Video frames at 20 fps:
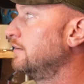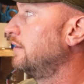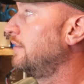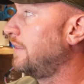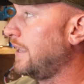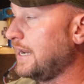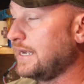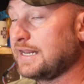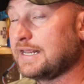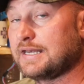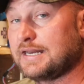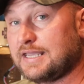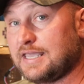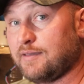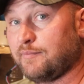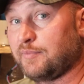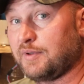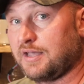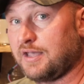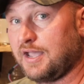they need to
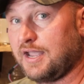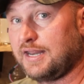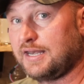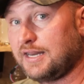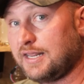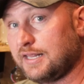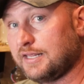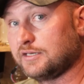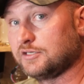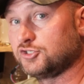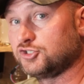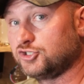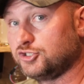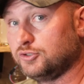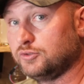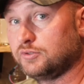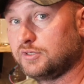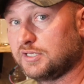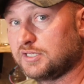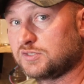get behind it and
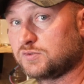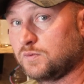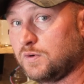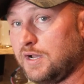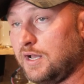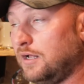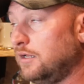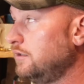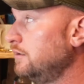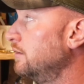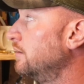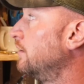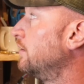shoot as well.